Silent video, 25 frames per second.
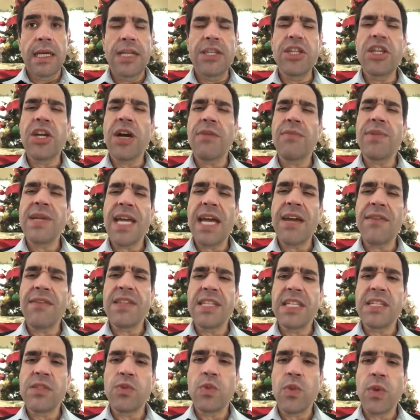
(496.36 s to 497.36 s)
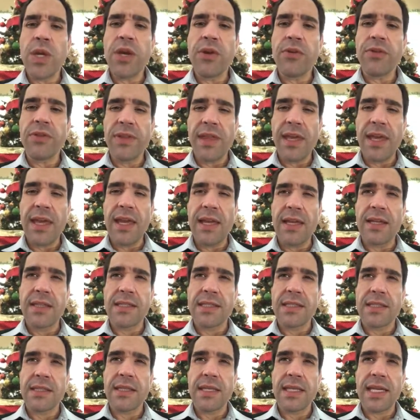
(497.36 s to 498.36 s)
I've been having these weird
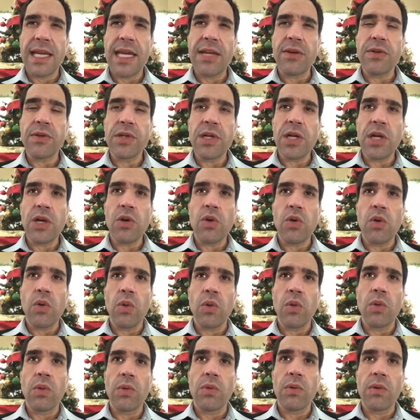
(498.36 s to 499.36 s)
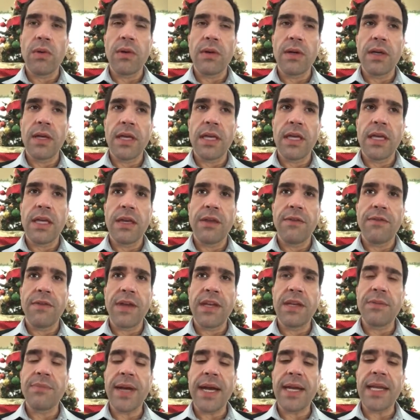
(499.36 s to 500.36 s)
things, and I don't know if
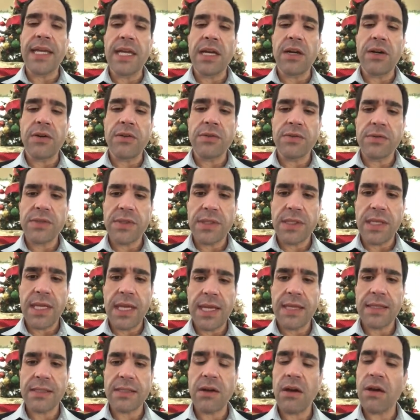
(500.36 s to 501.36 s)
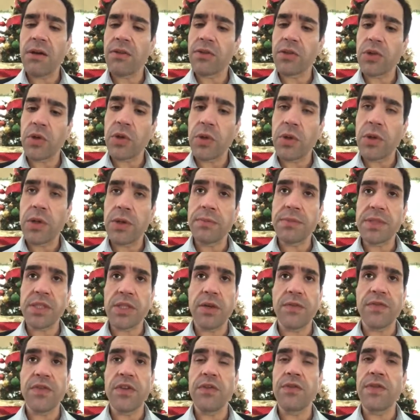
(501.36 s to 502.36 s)
anybody else has gone through them.
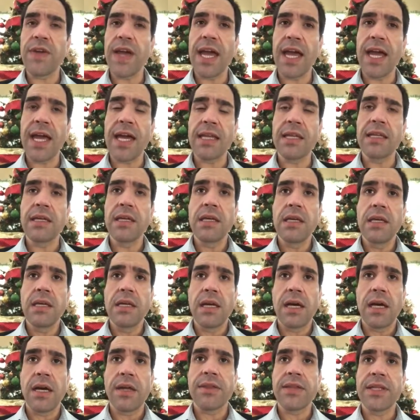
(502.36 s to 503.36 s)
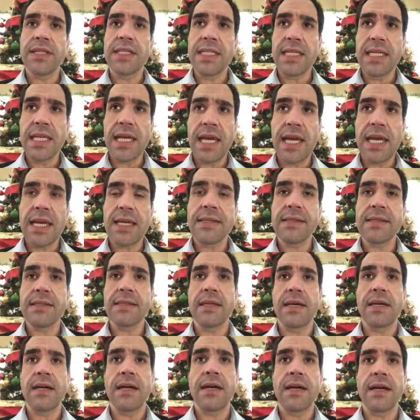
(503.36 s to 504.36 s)
So if you've had the DS,
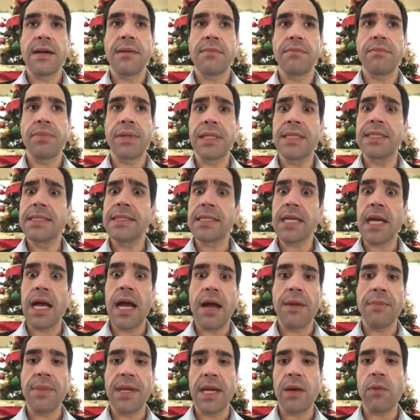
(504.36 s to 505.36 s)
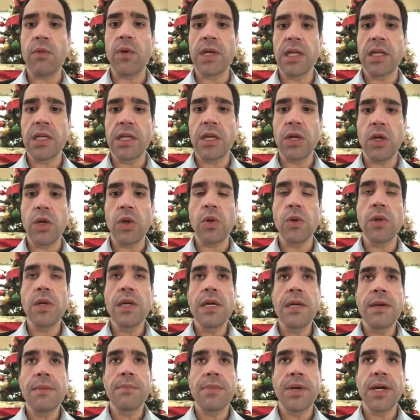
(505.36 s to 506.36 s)
please comment. I want to know.
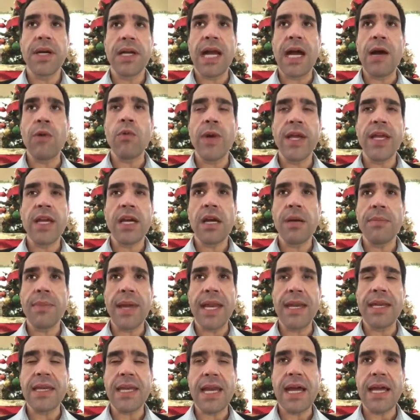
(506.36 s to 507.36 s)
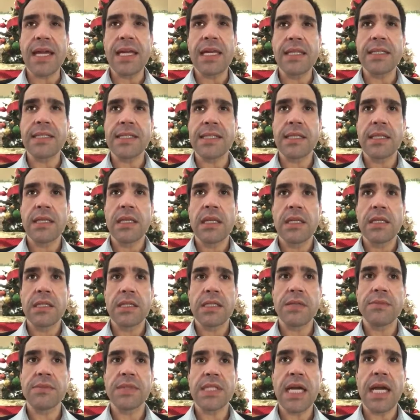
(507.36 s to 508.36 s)
But I wake up at night
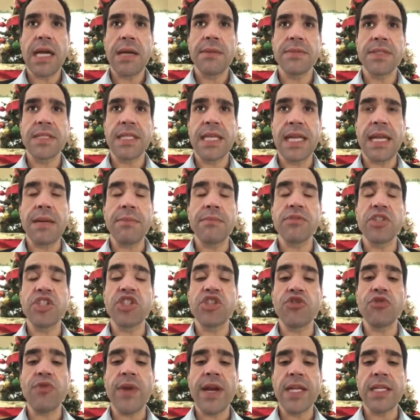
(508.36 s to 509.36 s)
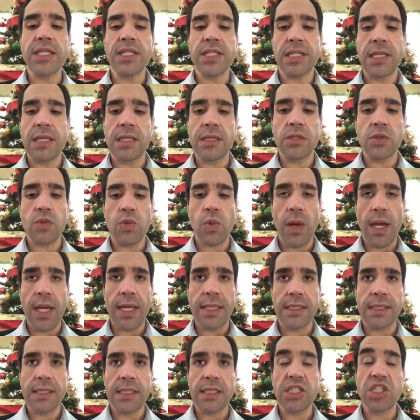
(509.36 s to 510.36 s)
sometimes, and I'm drenched in
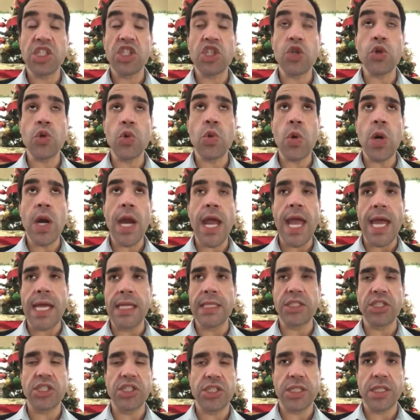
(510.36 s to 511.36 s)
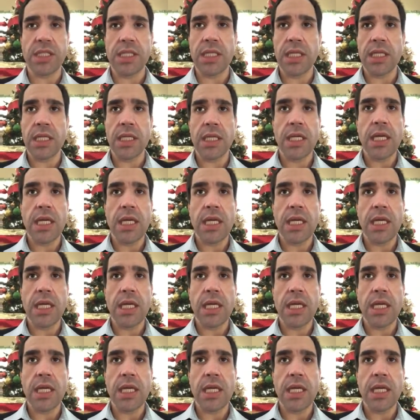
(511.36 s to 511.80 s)
sweat. Drenched.